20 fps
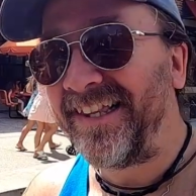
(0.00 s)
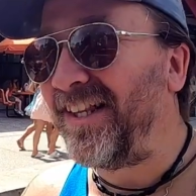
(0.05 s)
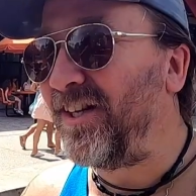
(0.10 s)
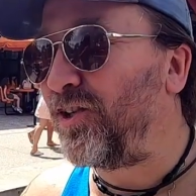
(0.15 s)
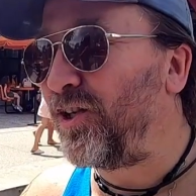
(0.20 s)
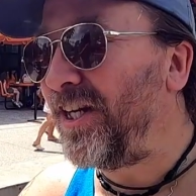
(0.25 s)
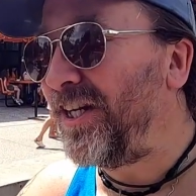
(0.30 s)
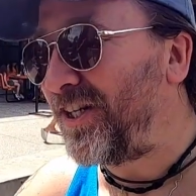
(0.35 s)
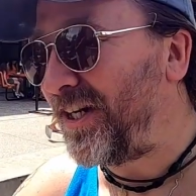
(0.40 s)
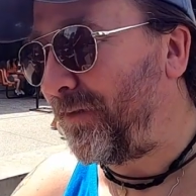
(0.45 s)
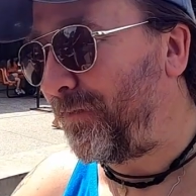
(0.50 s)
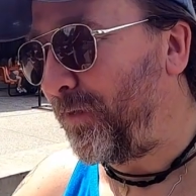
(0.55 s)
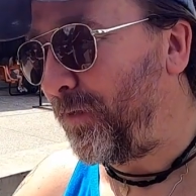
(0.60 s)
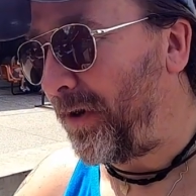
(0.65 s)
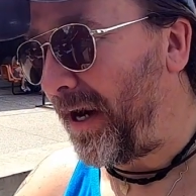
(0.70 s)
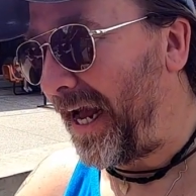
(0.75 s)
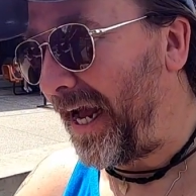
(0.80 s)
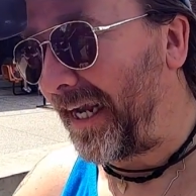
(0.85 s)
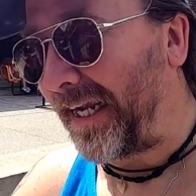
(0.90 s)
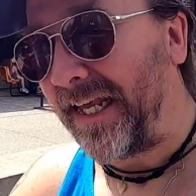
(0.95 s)
the G G
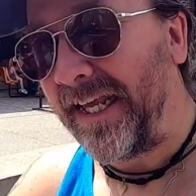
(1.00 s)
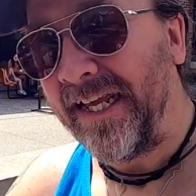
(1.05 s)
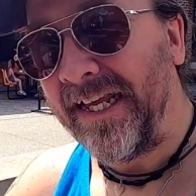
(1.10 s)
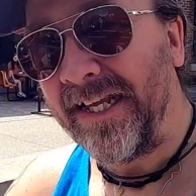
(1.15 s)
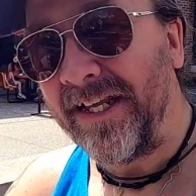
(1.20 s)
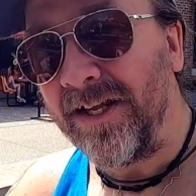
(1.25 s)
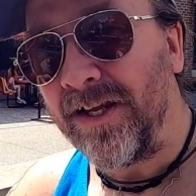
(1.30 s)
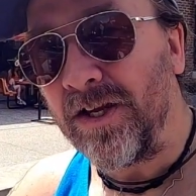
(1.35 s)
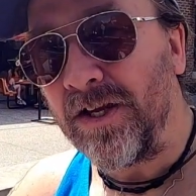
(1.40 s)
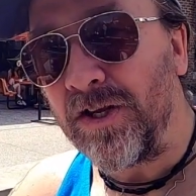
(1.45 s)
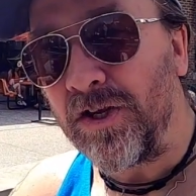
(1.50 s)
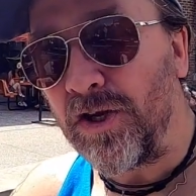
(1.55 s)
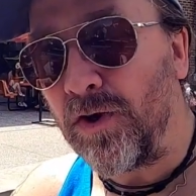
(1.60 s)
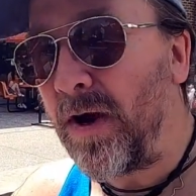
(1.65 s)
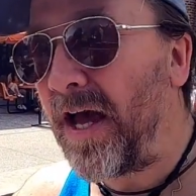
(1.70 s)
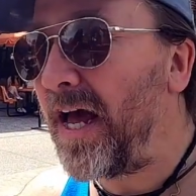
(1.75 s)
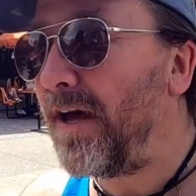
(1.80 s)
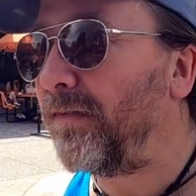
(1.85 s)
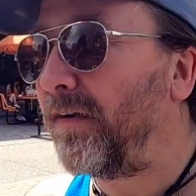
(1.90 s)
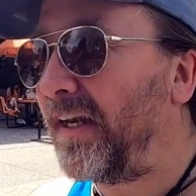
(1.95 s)
food hack.
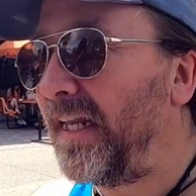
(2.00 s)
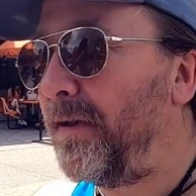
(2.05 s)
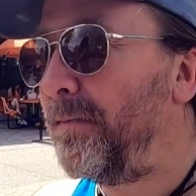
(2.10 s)
You have a